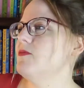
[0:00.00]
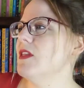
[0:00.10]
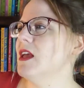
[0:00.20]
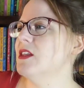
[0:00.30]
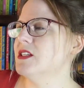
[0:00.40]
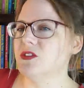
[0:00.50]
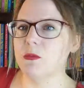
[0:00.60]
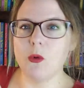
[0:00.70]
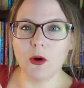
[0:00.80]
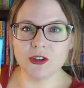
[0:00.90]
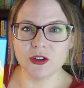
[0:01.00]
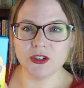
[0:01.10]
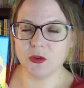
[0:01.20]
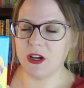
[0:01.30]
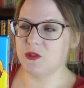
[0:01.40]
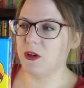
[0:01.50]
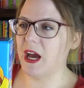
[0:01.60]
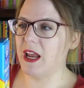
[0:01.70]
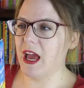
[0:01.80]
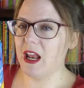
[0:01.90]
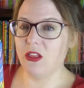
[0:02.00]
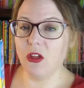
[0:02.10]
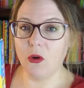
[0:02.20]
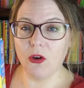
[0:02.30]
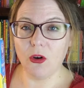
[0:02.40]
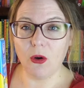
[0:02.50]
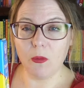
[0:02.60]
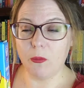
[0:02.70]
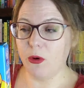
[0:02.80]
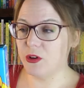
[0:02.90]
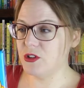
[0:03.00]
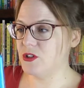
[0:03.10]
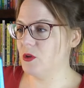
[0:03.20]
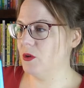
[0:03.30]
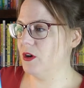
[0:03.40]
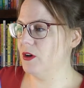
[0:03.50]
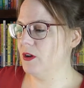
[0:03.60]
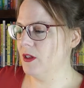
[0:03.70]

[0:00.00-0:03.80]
And this is from Orchard Toys. We got it at a local bookstore.